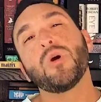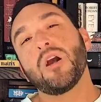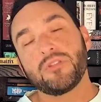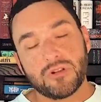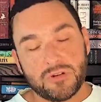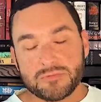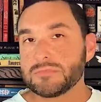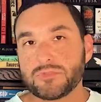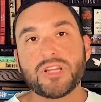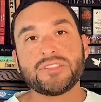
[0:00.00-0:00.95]
other
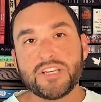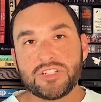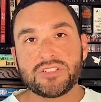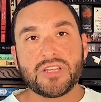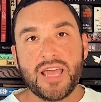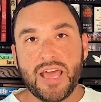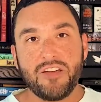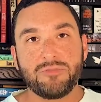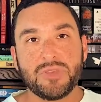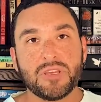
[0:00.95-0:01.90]
translations I
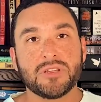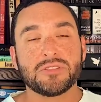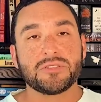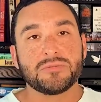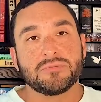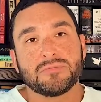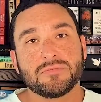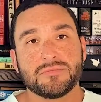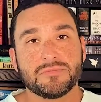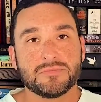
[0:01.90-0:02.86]
have because
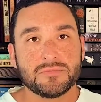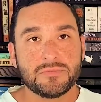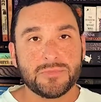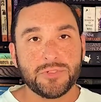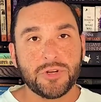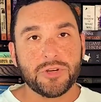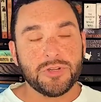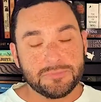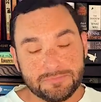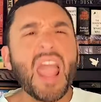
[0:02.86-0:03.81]

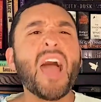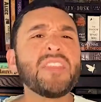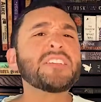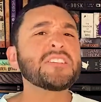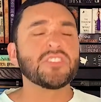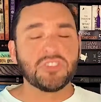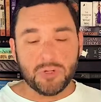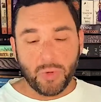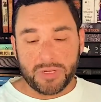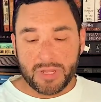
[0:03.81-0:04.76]
nerd, and this is a good
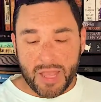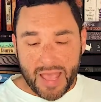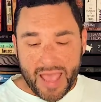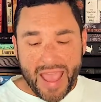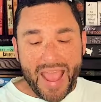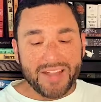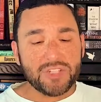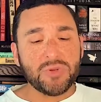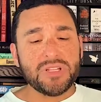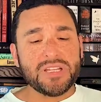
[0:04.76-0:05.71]
one. And
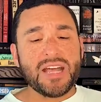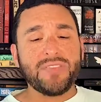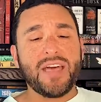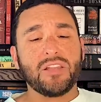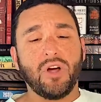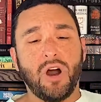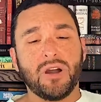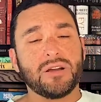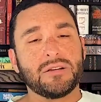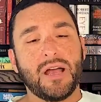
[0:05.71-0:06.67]
it's really not that
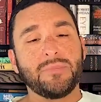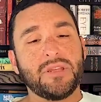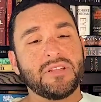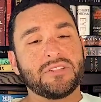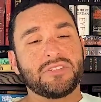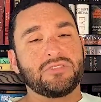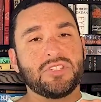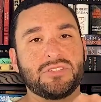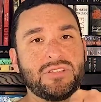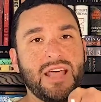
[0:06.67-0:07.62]
long. I mean, it's
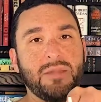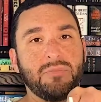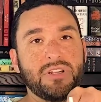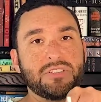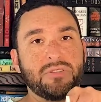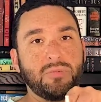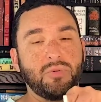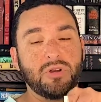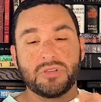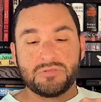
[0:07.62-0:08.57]
just that much of the
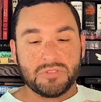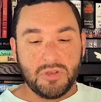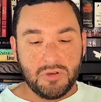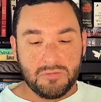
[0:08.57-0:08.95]
book, so